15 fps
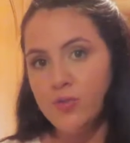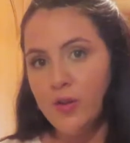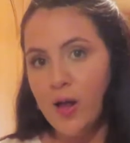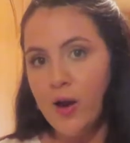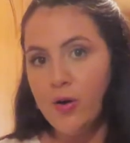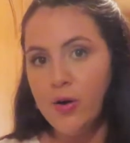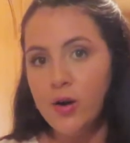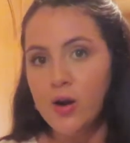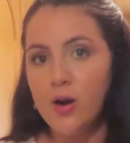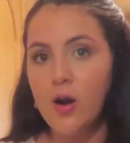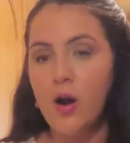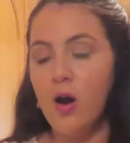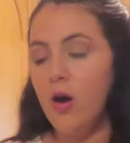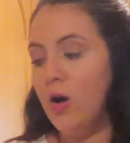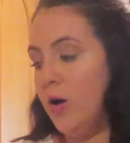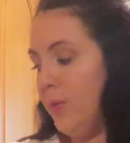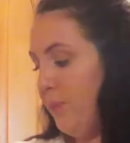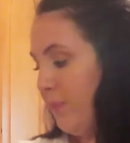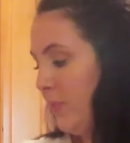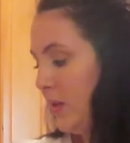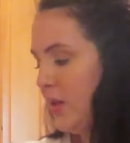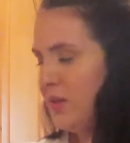flour.
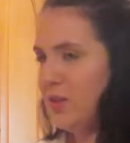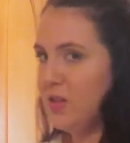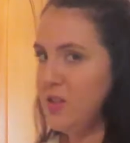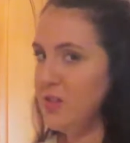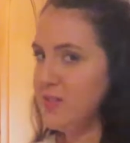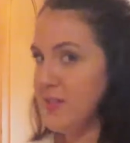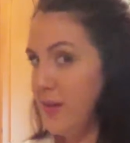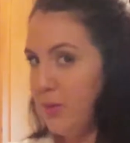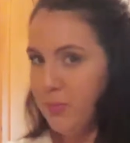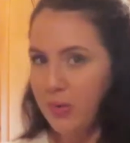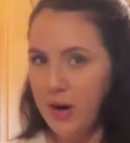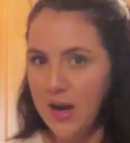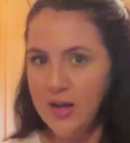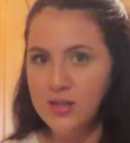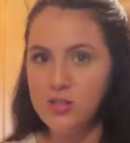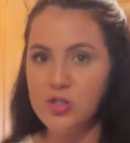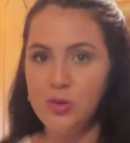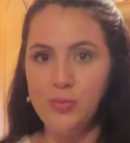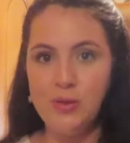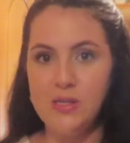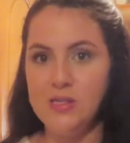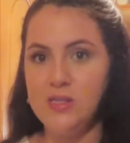They're the same price,
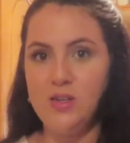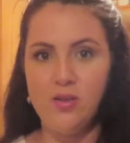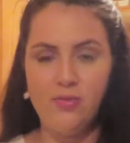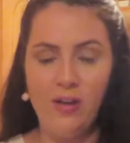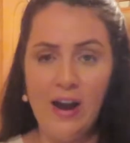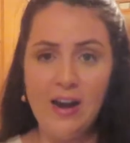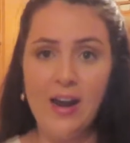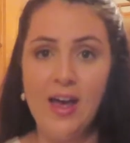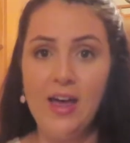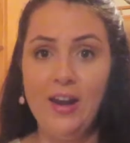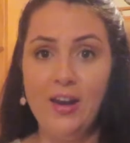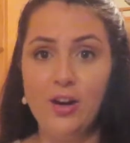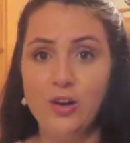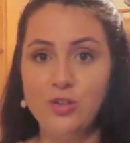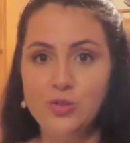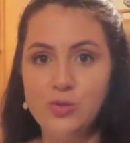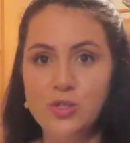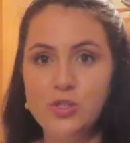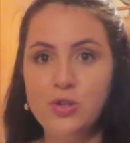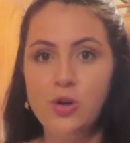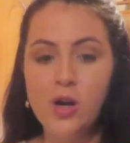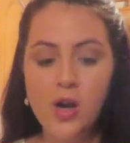super easy to find at any grocery
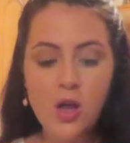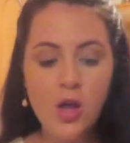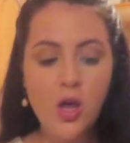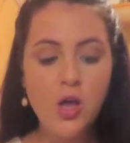store.